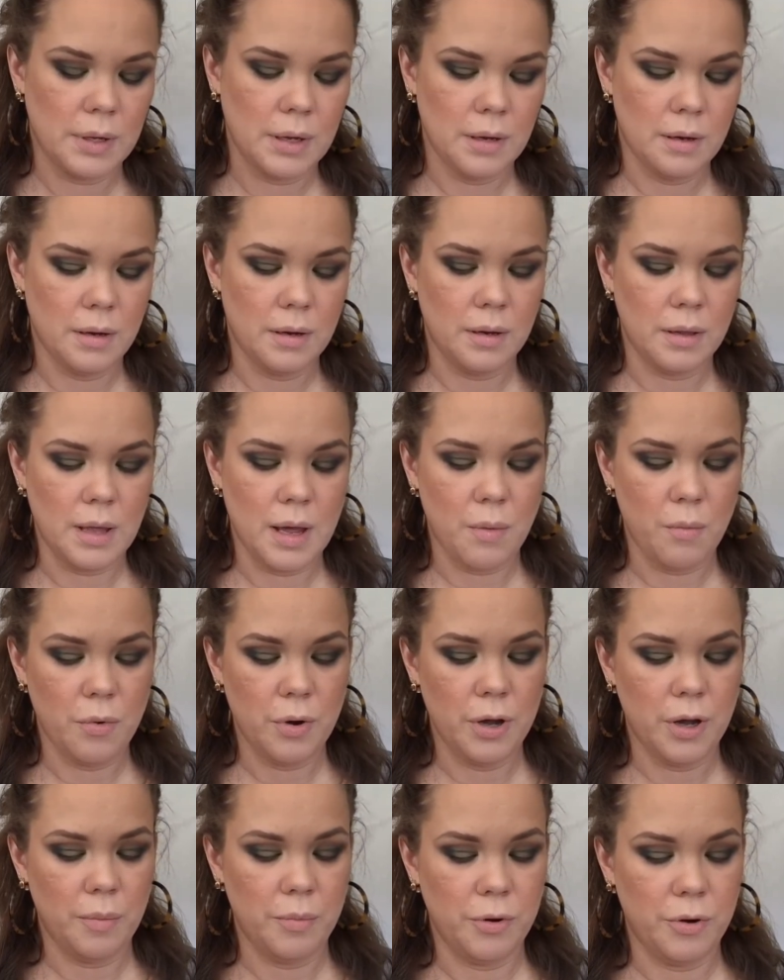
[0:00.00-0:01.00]
and that will
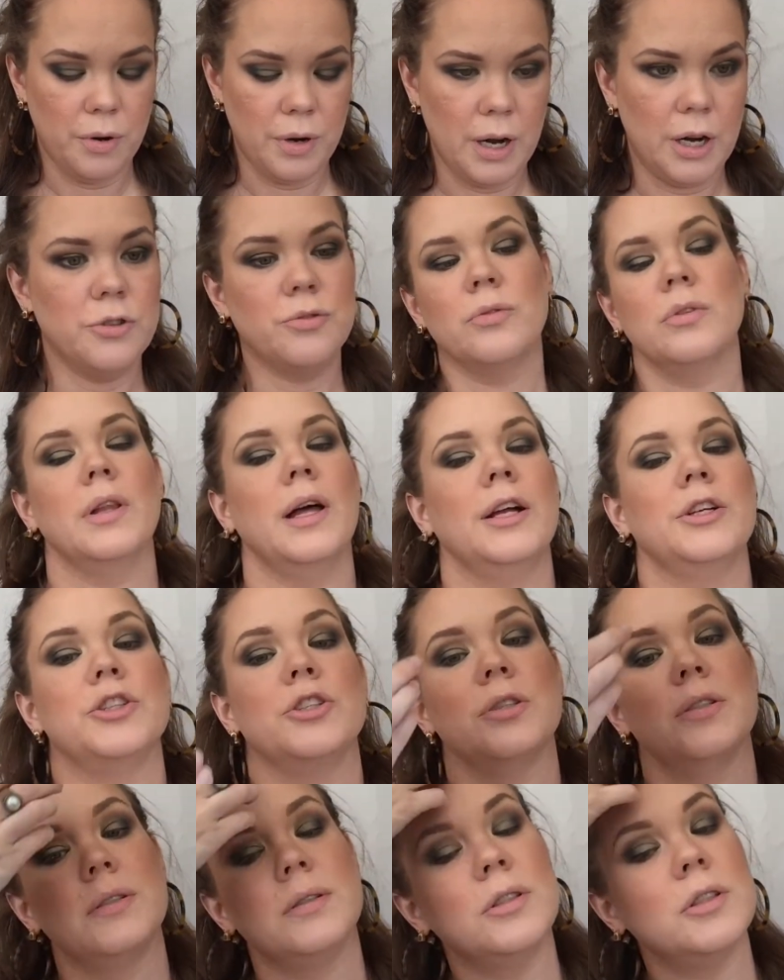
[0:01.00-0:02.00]
help your natural
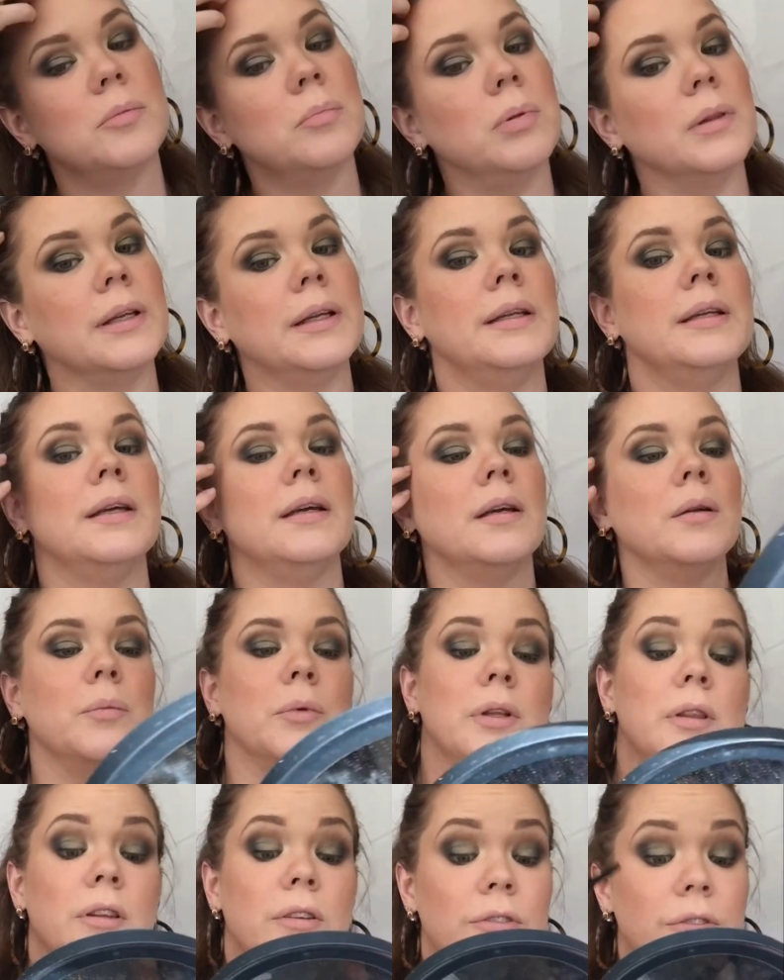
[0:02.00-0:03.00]
lashes to blend in
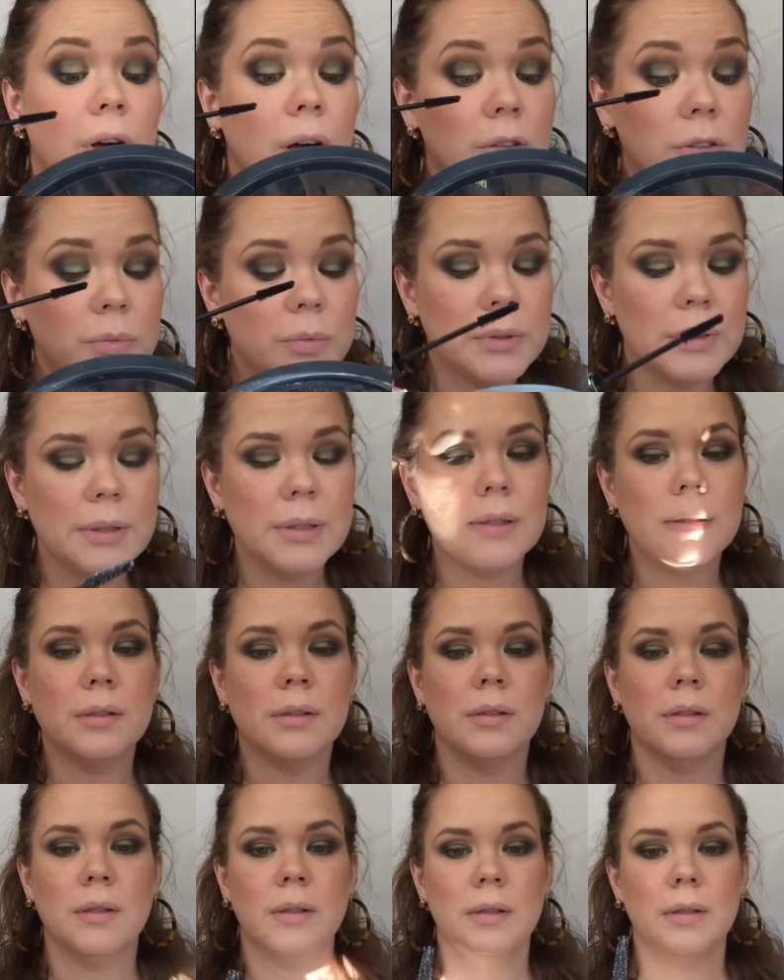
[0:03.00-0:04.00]
with the false ones.
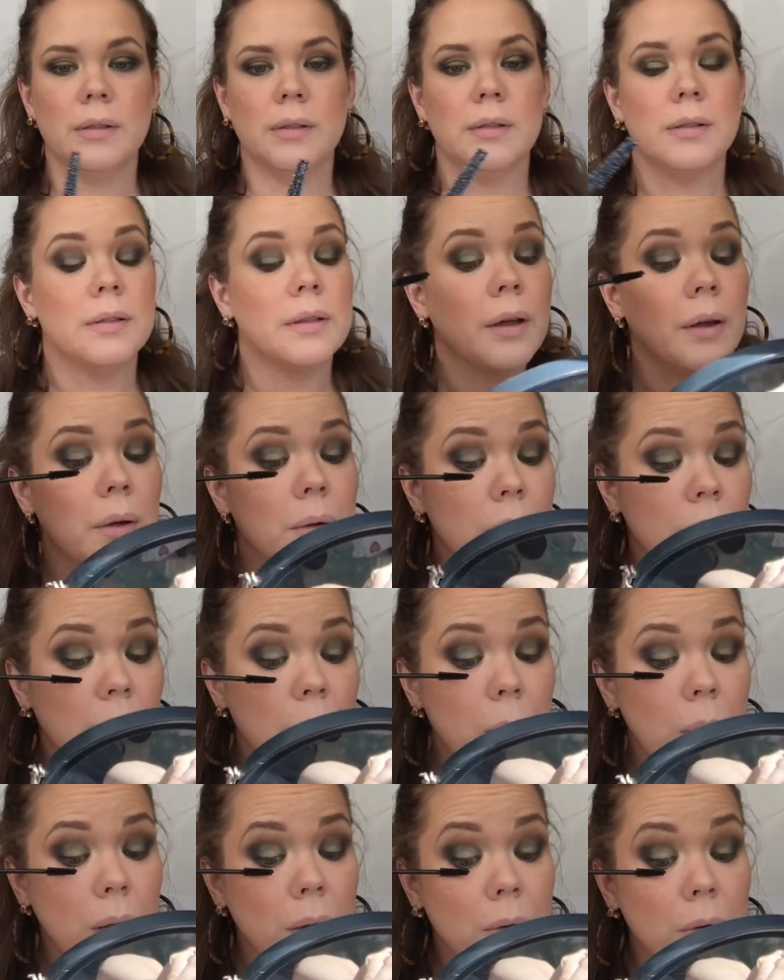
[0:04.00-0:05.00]
So
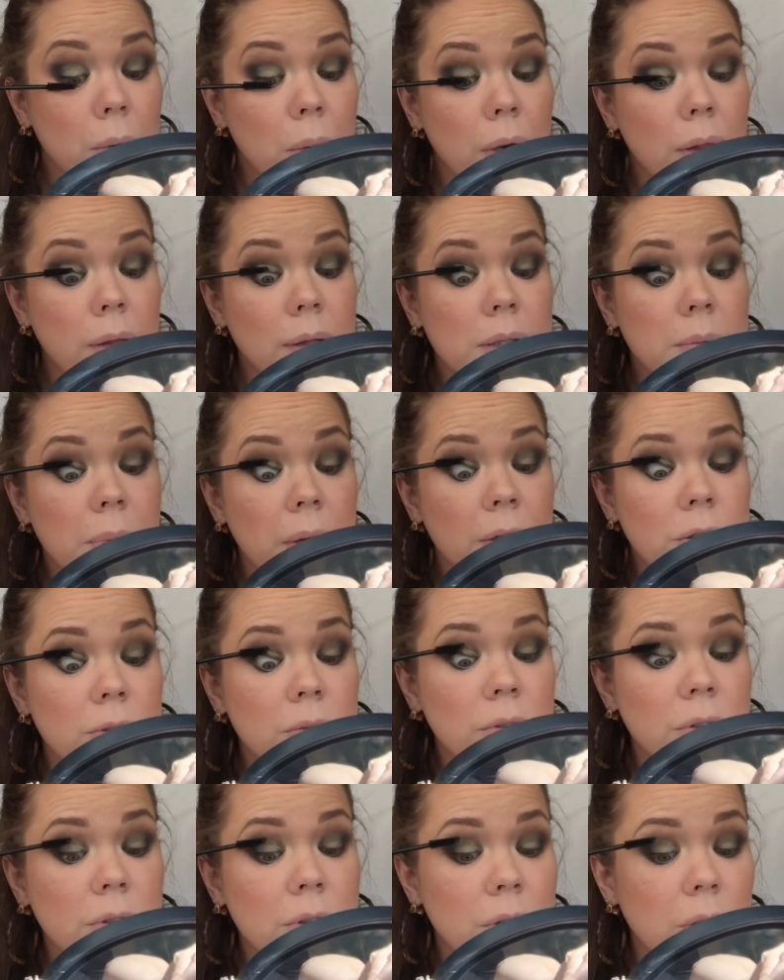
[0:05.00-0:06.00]
I'm not going to do anything
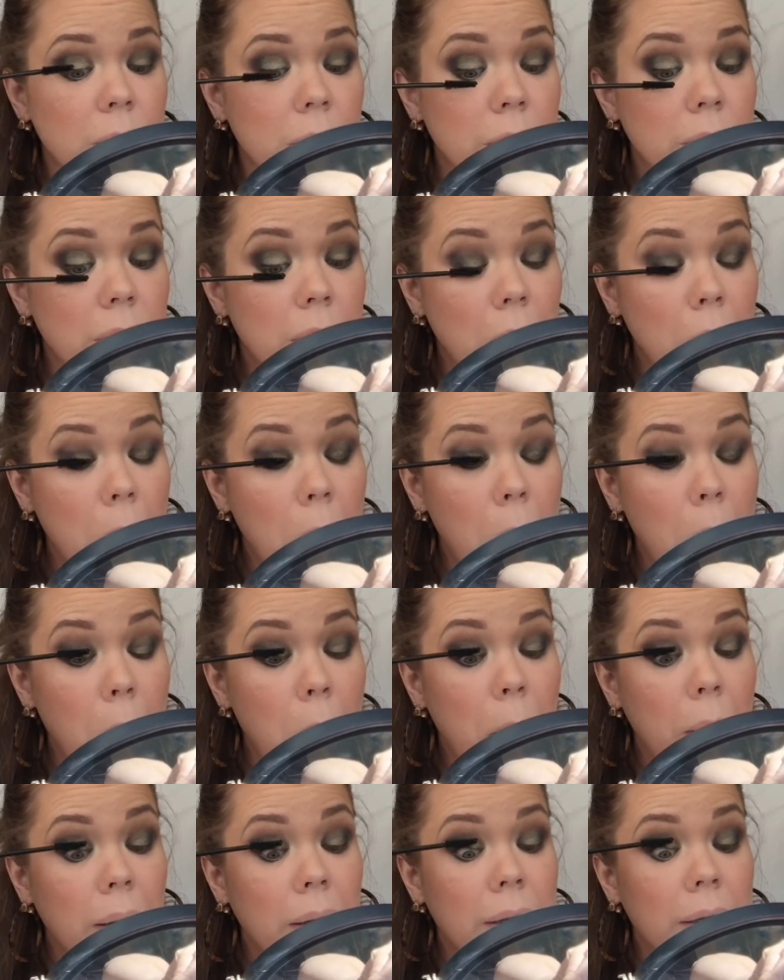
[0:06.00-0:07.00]
special, just going to put
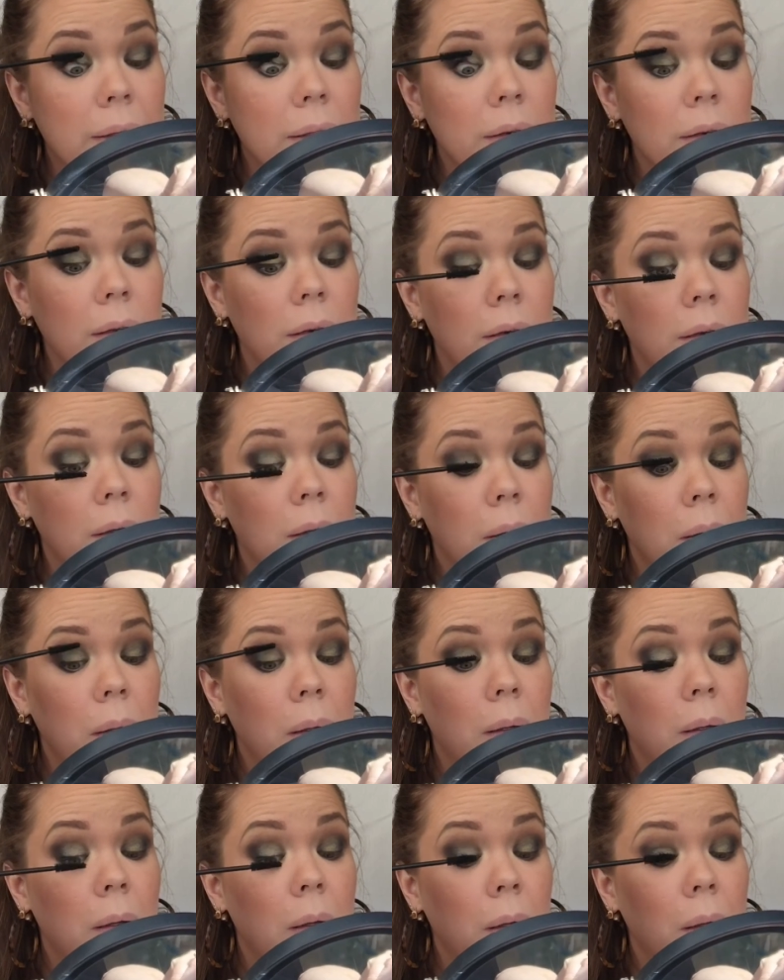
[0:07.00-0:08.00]
my lengthening
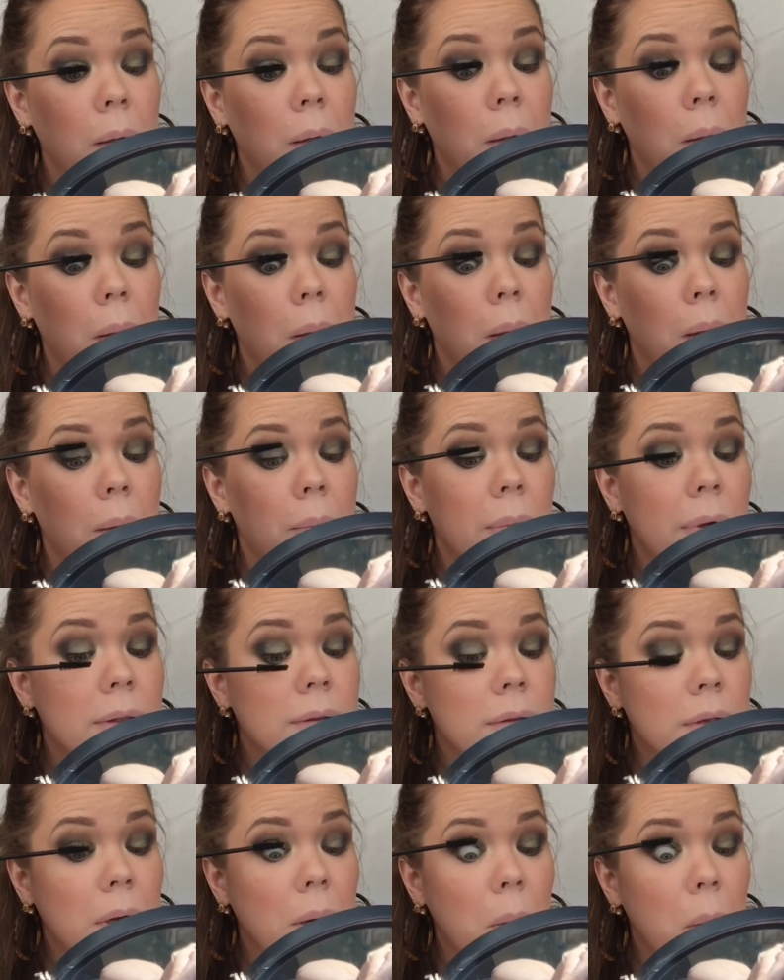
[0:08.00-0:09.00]

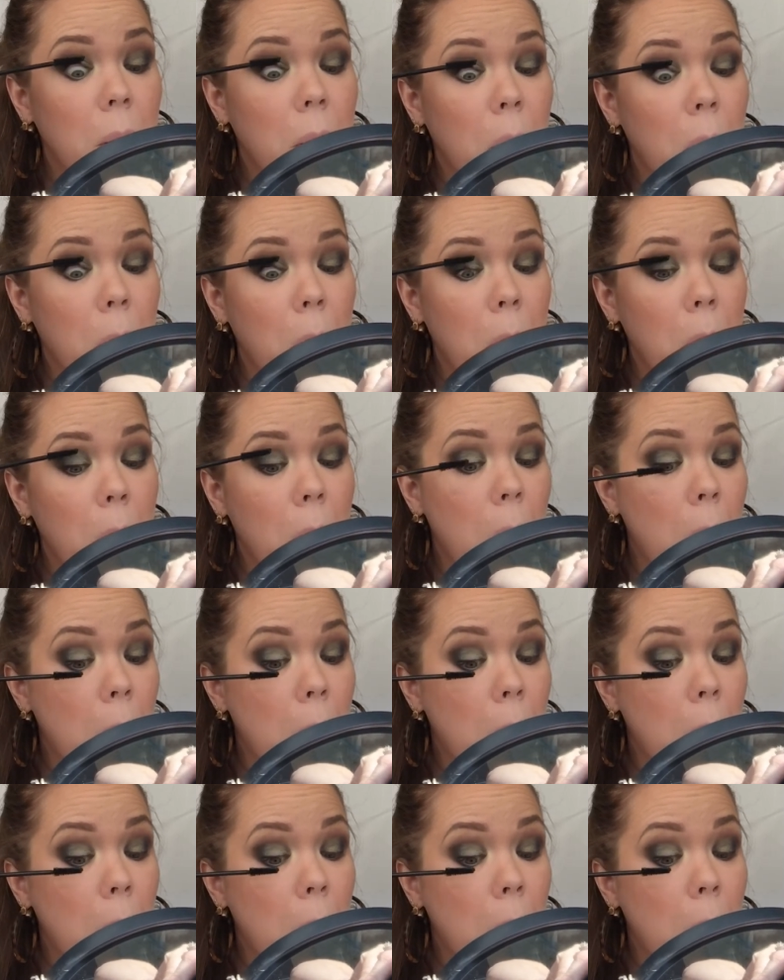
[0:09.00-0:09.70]
mascara on.